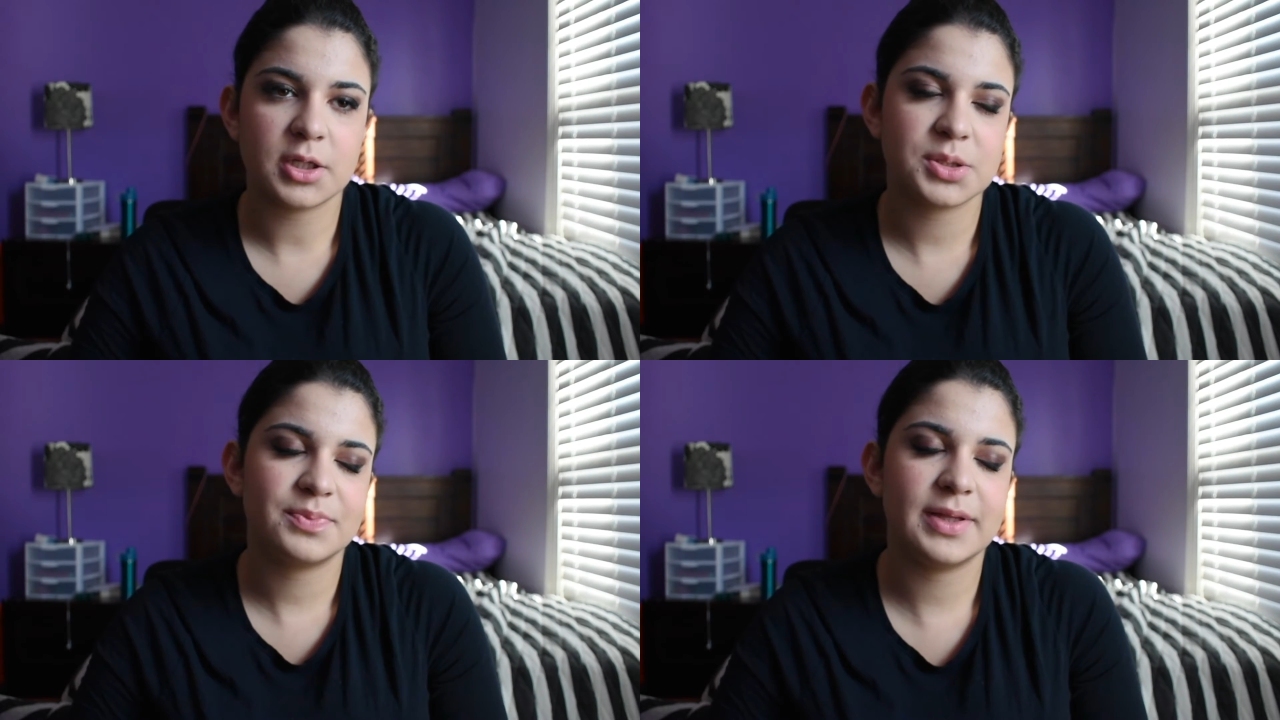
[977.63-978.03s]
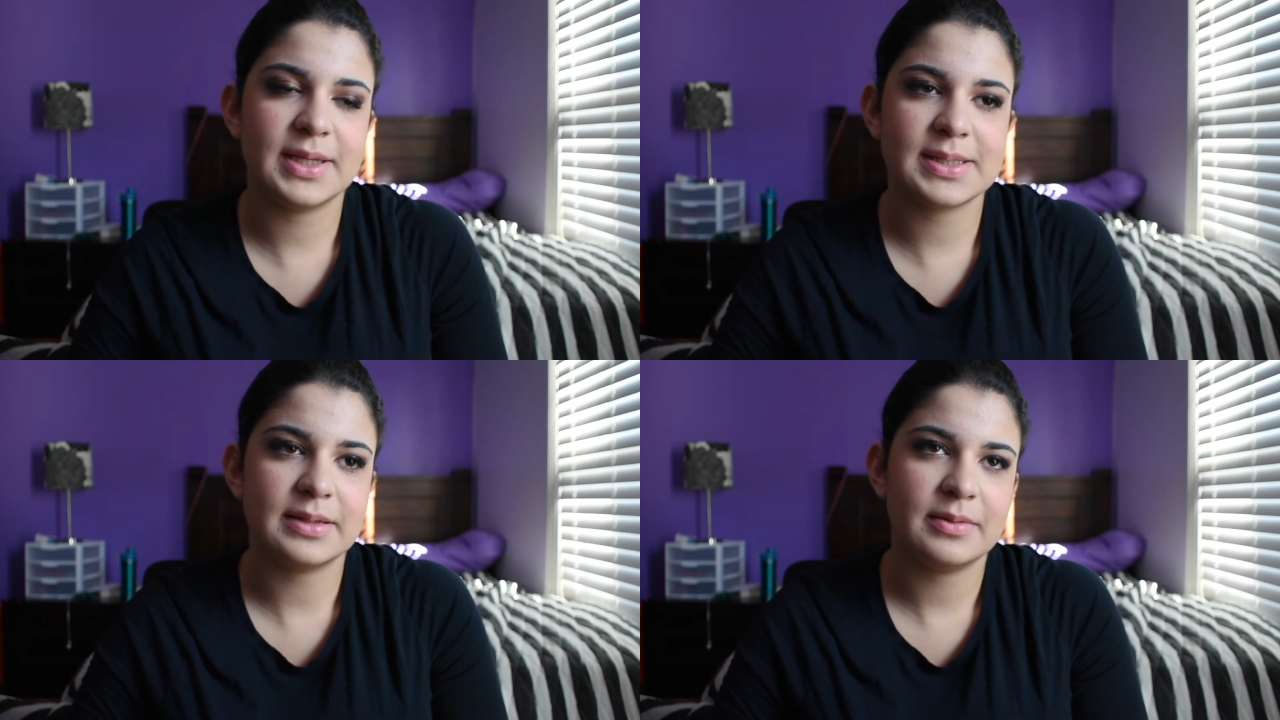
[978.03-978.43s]
just
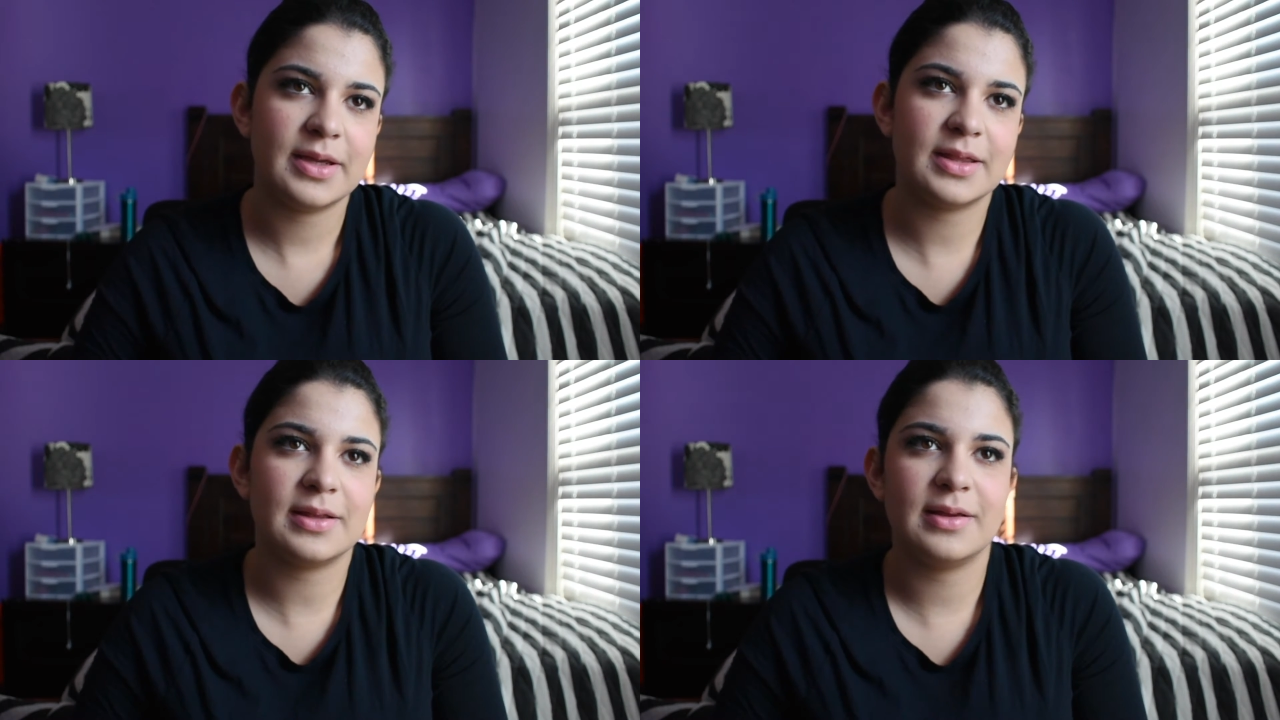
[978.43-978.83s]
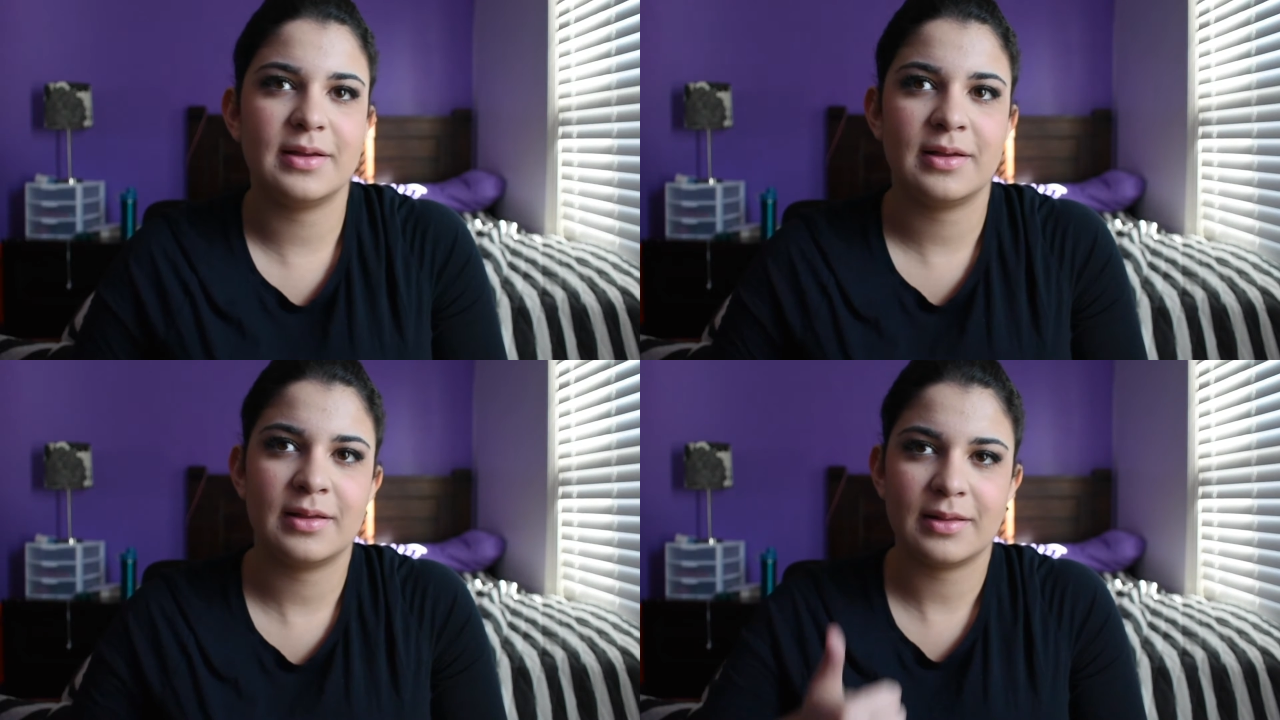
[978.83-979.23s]
please hit the
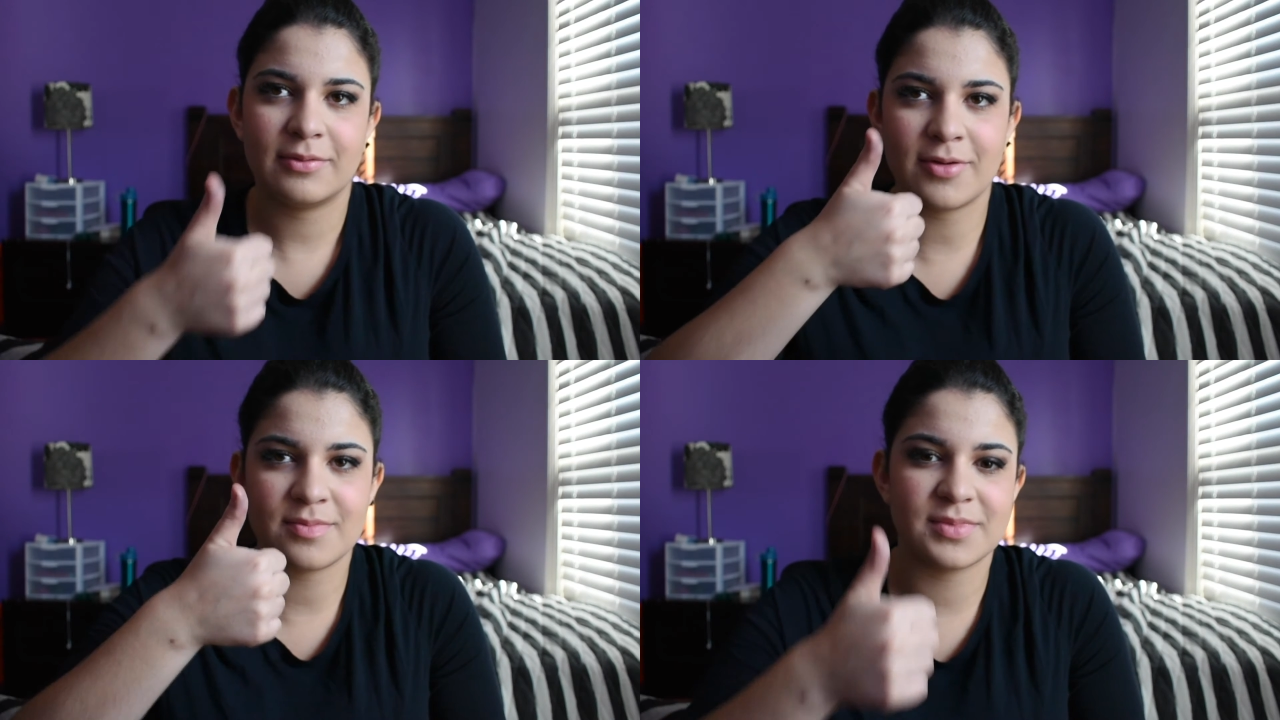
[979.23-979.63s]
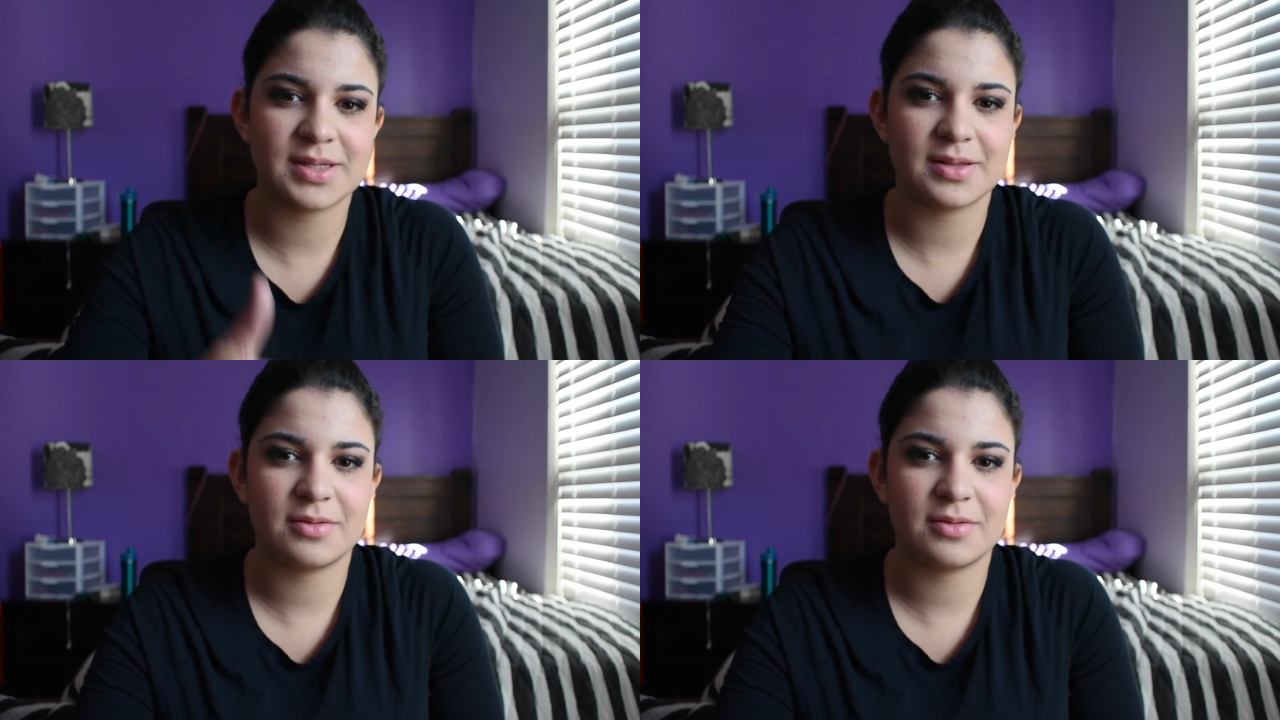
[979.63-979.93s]
thumbs